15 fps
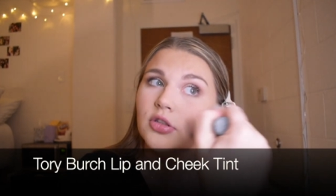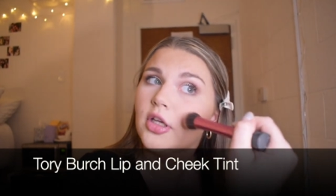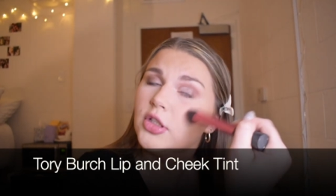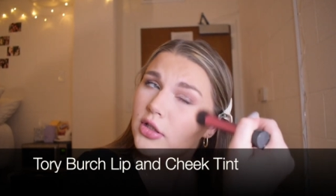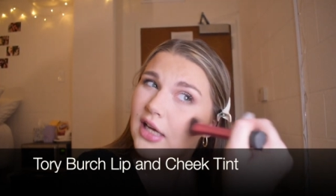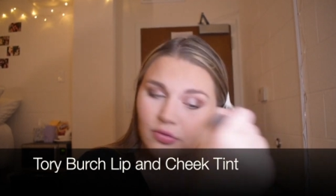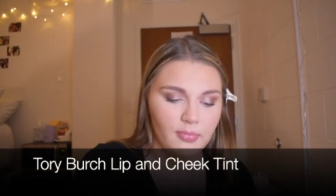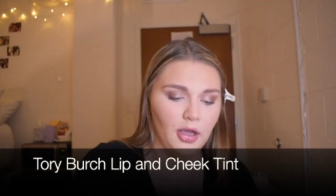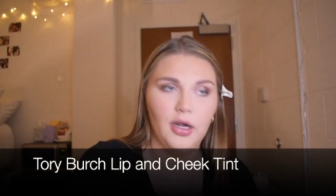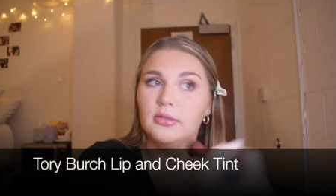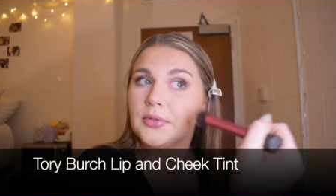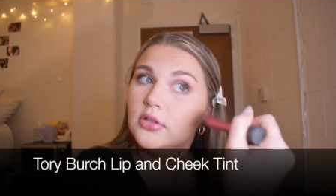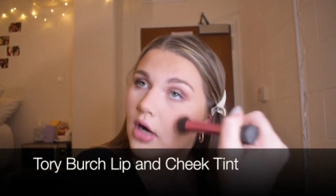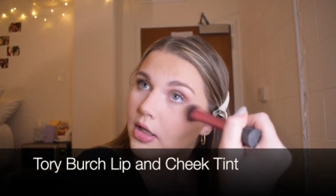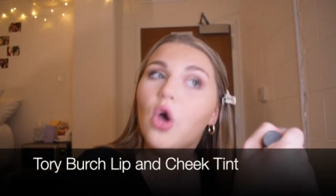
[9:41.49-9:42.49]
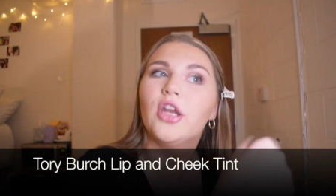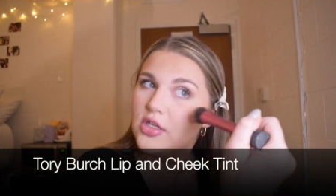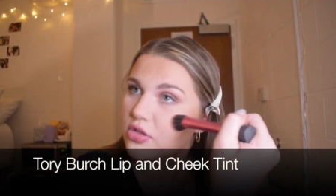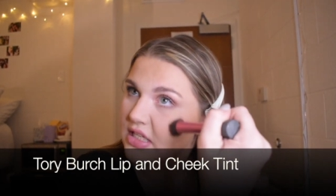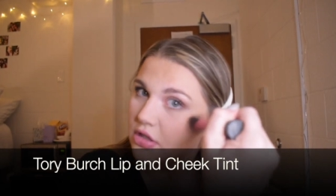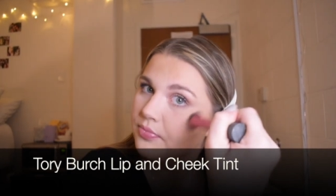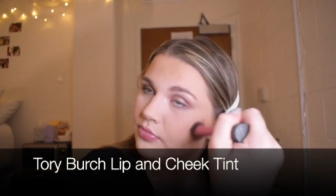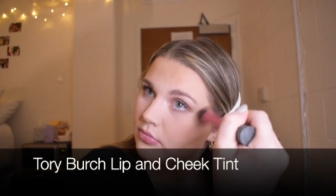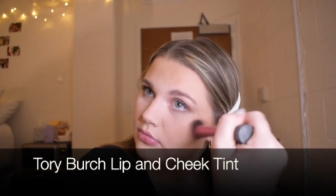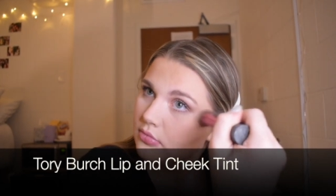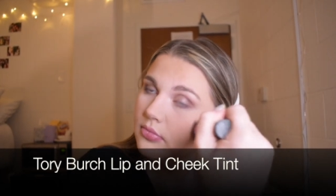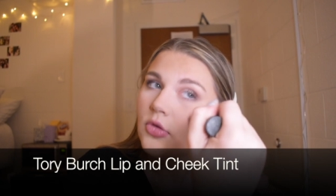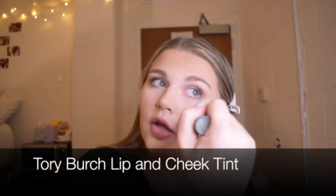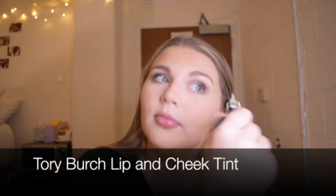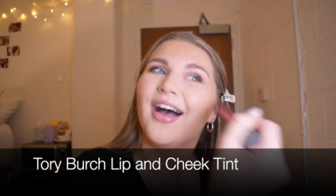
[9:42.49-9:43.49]
Don't ask me. I don't know why
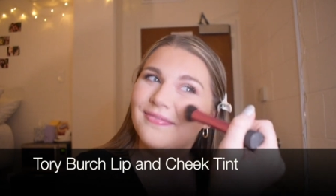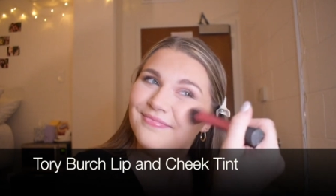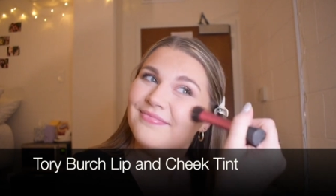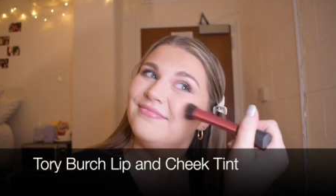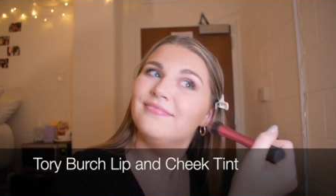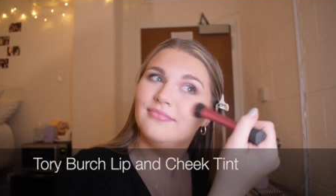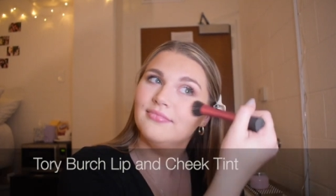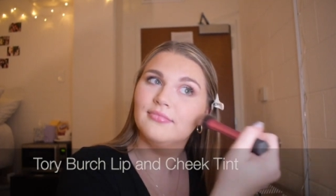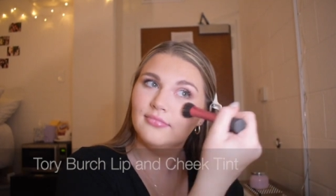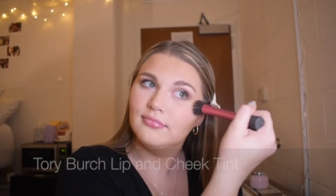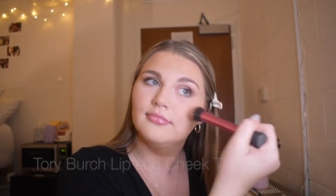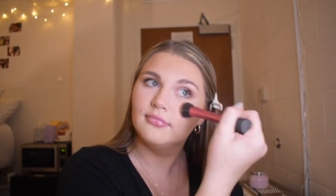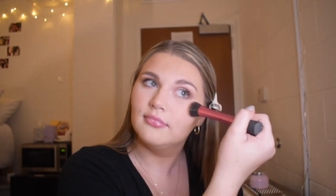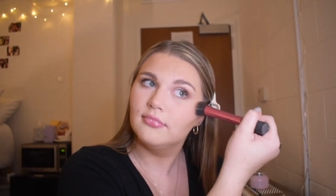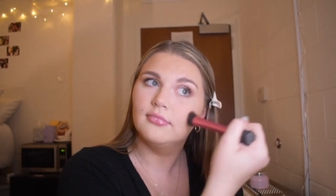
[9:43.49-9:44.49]
it's, it's like